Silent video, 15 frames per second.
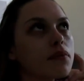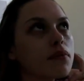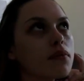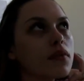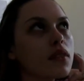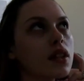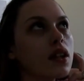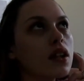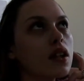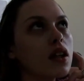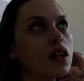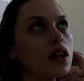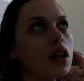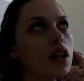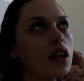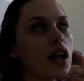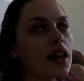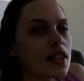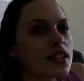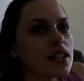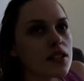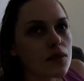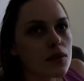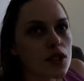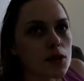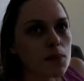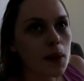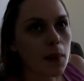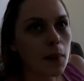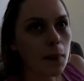I think this would just
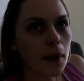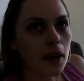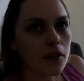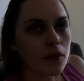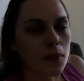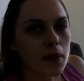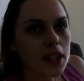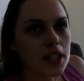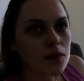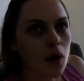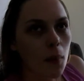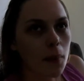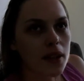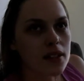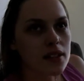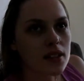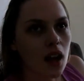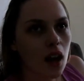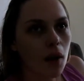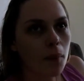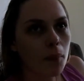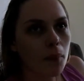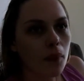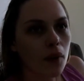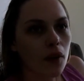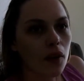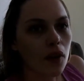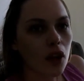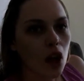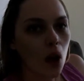be a bit better for me as well because I'm
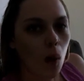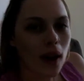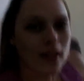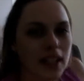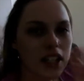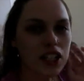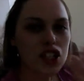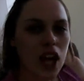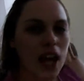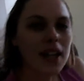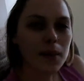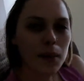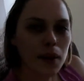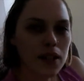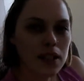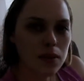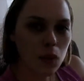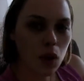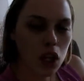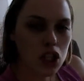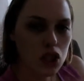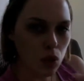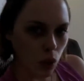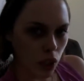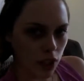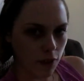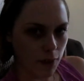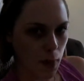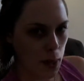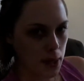quite like a chatty person, quite a
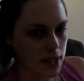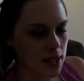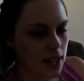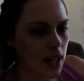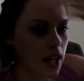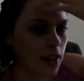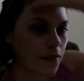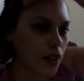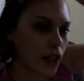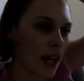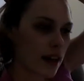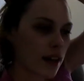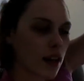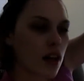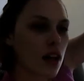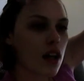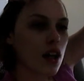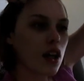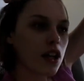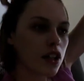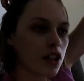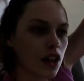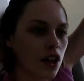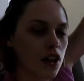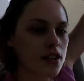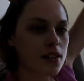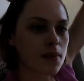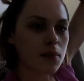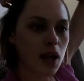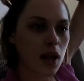talkative person, and I feel like, you know,
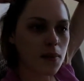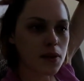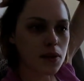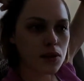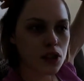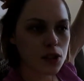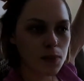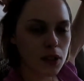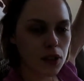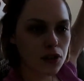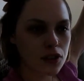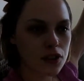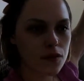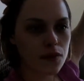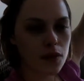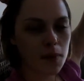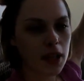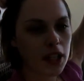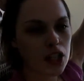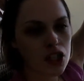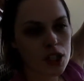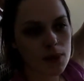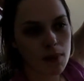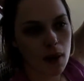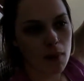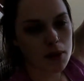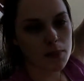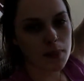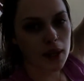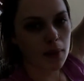sometimes it would just be good for me to just be able
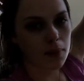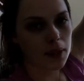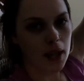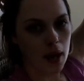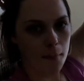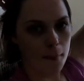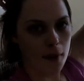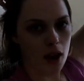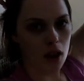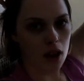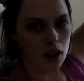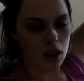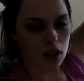to pick up a camera